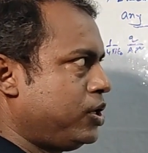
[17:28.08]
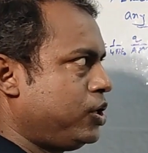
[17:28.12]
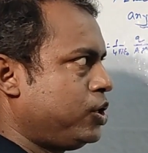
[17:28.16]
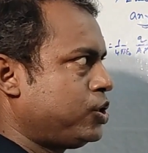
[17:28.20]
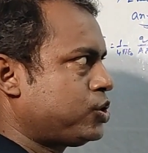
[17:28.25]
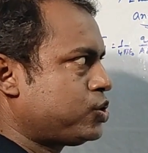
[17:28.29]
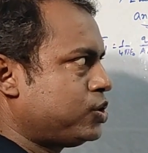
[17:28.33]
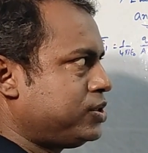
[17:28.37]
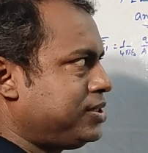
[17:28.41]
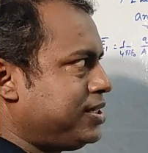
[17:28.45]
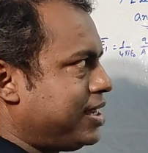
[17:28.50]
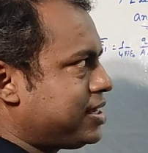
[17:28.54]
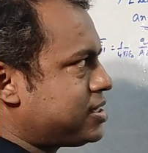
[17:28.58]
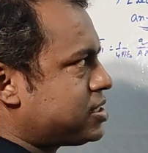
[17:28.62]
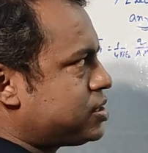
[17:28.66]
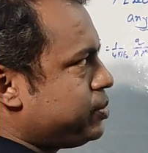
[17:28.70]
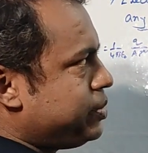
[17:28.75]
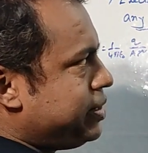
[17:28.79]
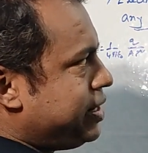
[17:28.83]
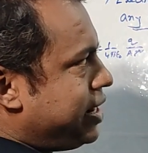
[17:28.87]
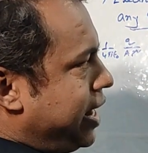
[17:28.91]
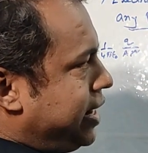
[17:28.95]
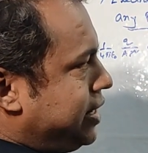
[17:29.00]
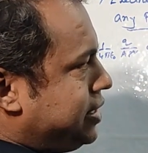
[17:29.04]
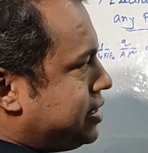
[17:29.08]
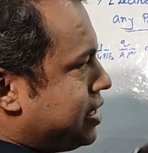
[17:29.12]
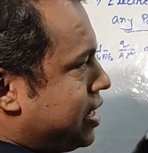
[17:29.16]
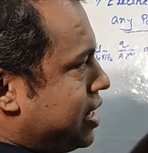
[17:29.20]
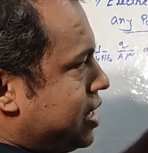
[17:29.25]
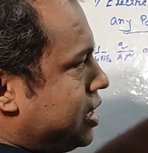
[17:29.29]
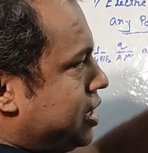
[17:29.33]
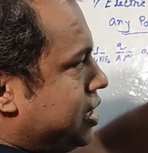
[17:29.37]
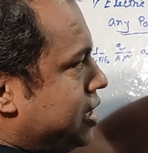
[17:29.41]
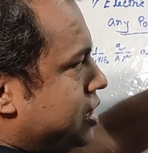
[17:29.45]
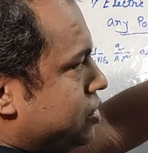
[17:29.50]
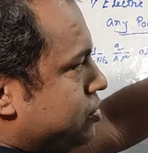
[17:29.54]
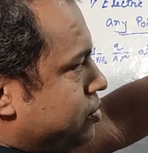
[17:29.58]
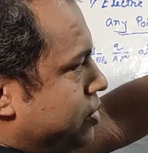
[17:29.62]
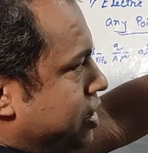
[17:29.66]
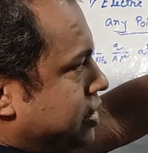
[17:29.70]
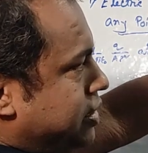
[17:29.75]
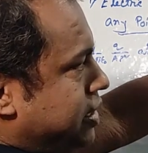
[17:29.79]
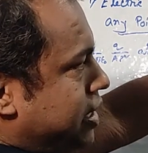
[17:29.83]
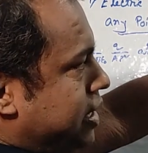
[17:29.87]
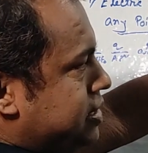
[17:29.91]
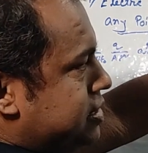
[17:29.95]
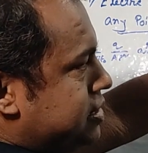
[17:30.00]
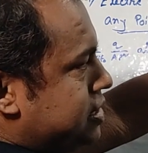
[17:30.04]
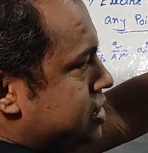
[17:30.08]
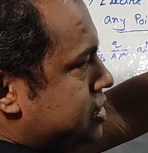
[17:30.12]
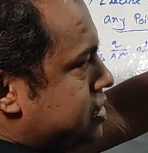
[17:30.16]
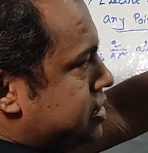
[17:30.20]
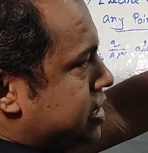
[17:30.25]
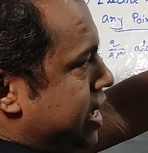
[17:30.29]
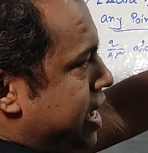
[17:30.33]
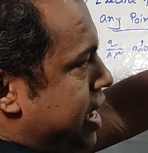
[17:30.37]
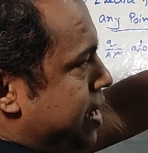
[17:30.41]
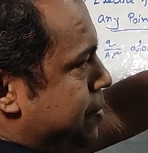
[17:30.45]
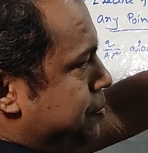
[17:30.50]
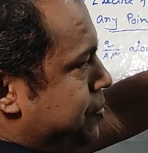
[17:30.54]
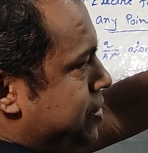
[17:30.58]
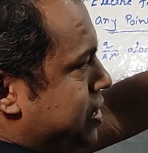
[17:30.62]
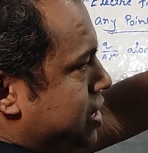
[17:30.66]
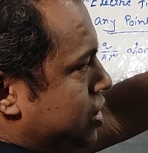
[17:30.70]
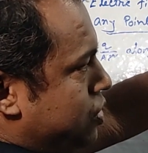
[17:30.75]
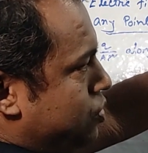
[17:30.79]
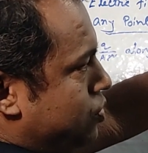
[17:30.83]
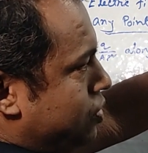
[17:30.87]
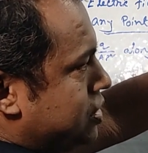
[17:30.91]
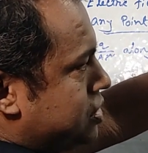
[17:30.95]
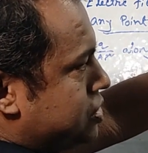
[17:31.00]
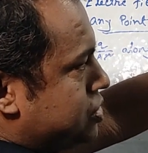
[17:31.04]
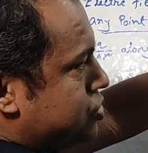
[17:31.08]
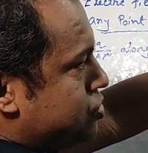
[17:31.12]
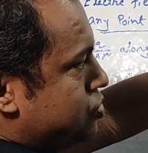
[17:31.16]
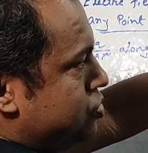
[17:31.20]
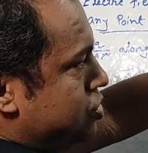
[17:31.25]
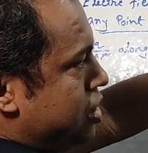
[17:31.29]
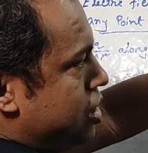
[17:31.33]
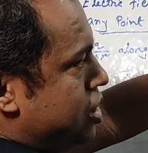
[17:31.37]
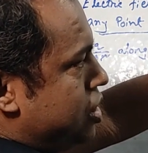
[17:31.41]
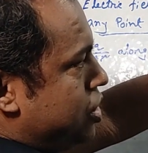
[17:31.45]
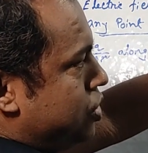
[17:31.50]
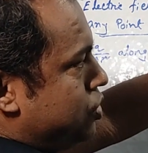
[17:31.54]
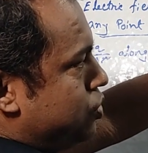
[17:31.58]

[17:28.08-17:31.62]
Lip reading: So just we write that one, that is this AP equals to